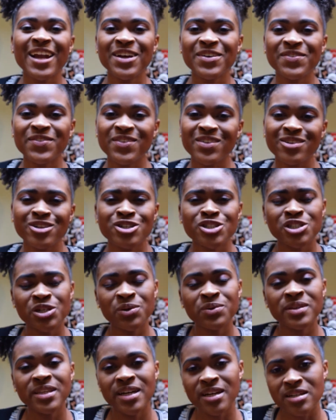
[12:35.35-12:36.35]
of
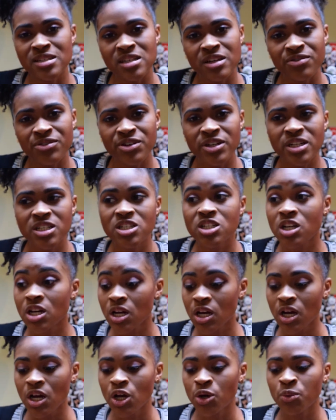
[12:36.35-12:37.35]
showed their suffrage,
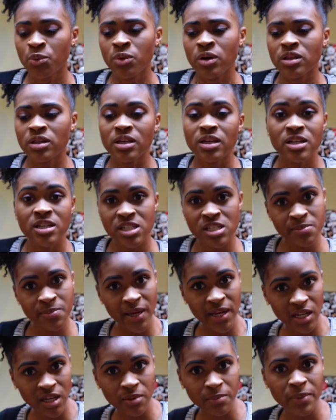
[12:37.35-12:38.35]
would the
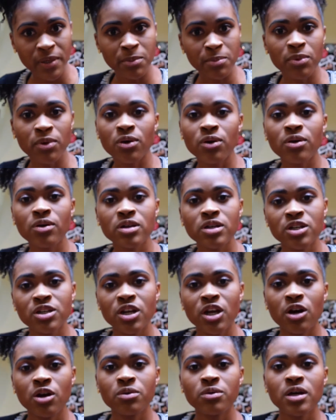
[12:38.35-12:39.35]
Hispanic people,
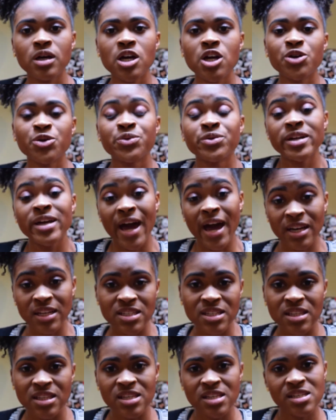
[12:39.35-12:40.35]
react
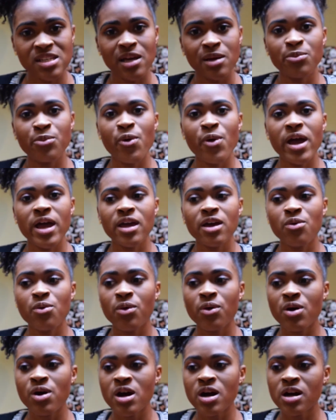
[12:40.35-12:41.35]
in the same way?
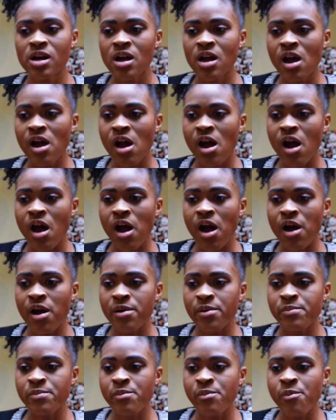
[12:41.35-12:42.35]
Or
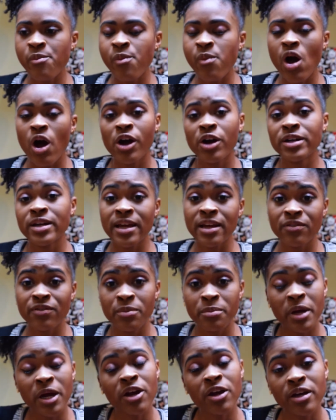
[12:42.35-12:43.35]
our Native
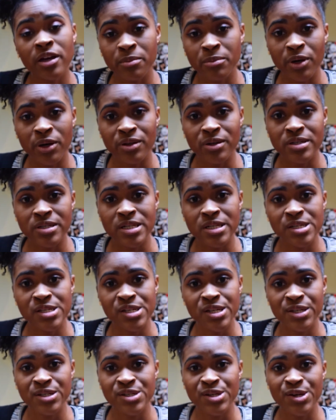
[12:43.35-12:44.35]
American brothers and
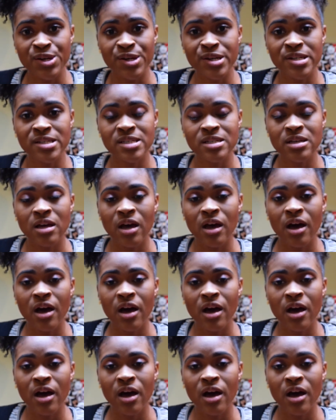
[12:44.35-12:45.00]
sisters,